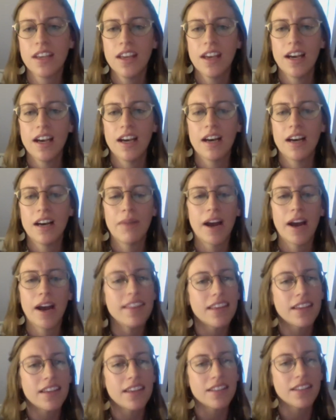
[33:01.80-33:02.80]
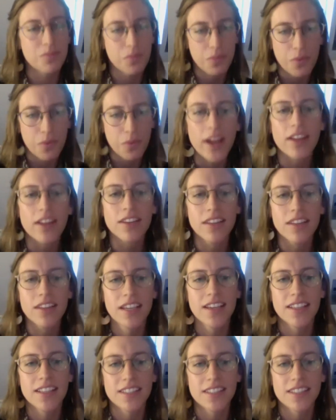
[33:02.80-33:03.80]
I think it's wildly
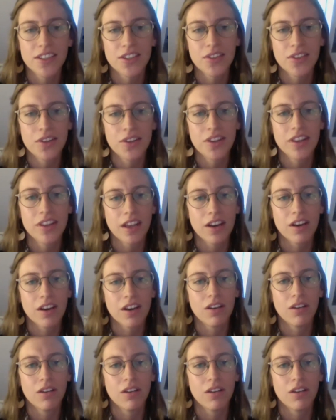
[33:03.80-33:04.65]
essential that